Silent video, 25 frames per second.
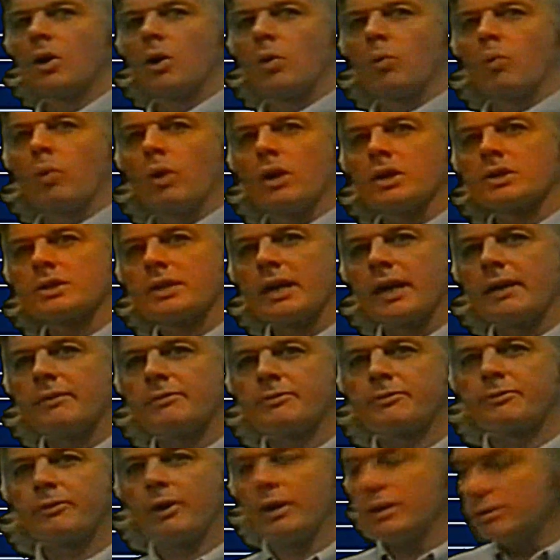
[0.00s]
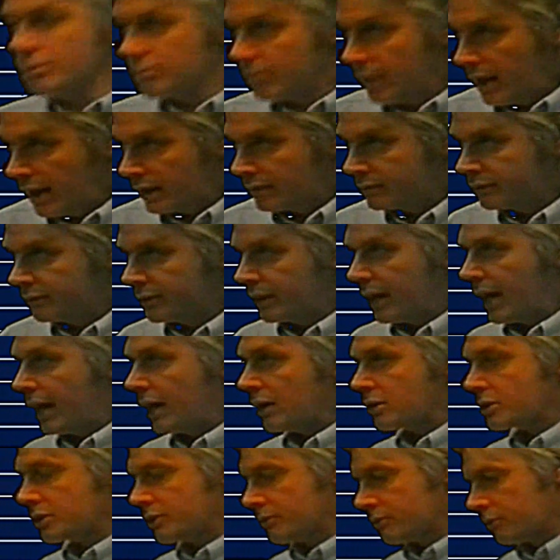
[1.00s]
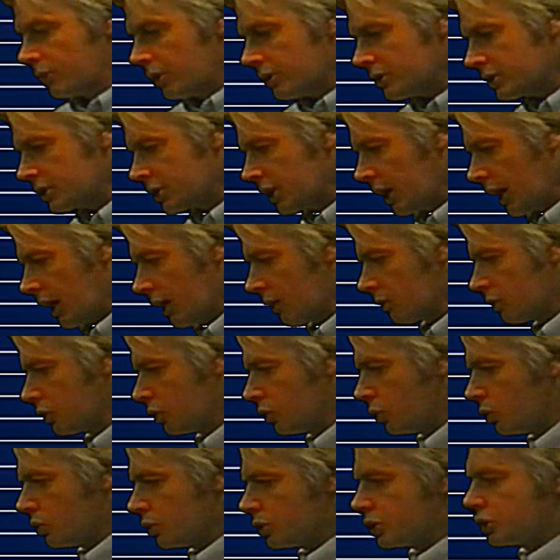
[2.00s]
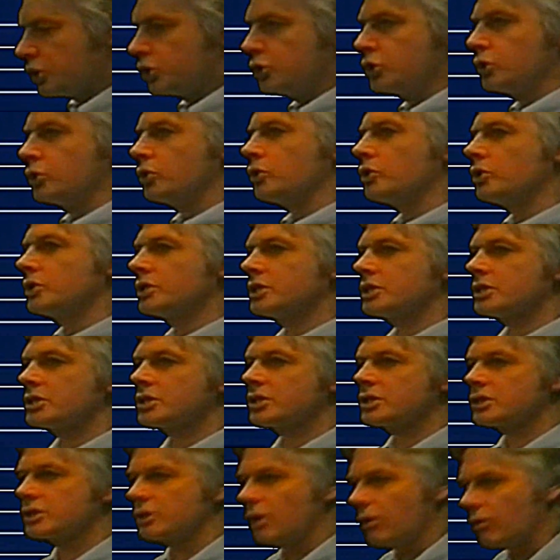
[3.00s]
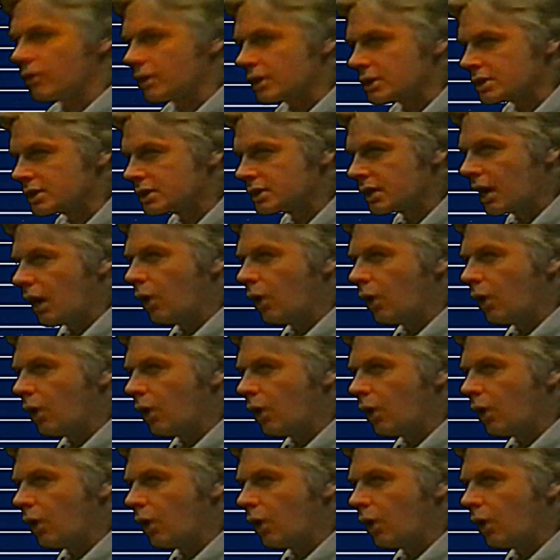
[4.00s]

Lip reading: was a frontman for the House of Rothschild called George Soros,